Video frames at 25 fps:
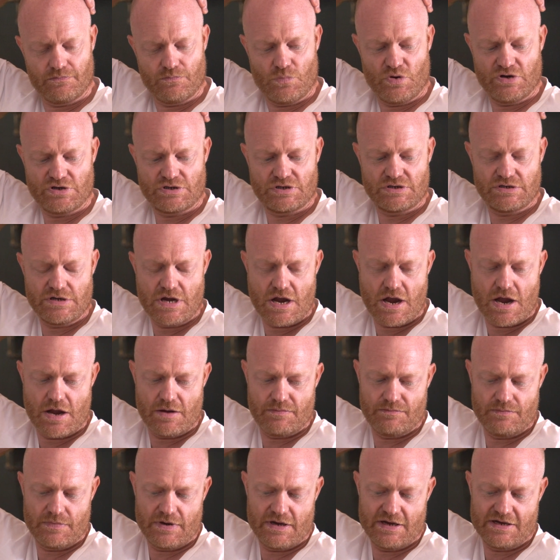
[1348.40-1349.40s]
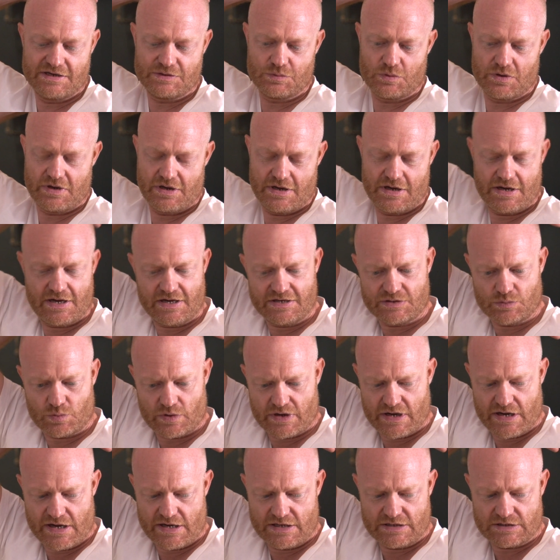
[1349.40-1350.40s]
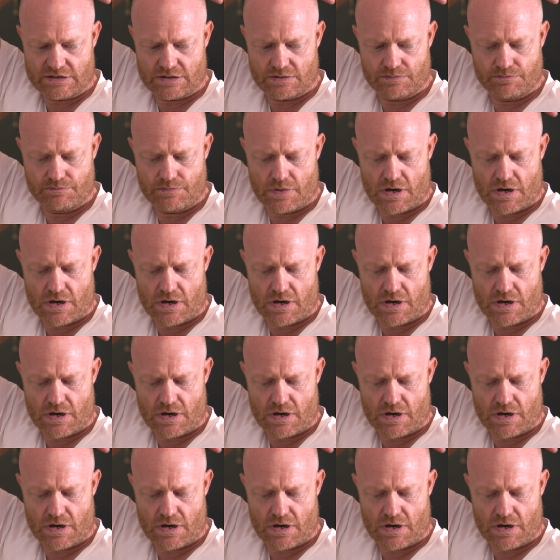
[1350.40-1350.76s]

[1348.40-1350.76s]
Which, yeah, it is what it is.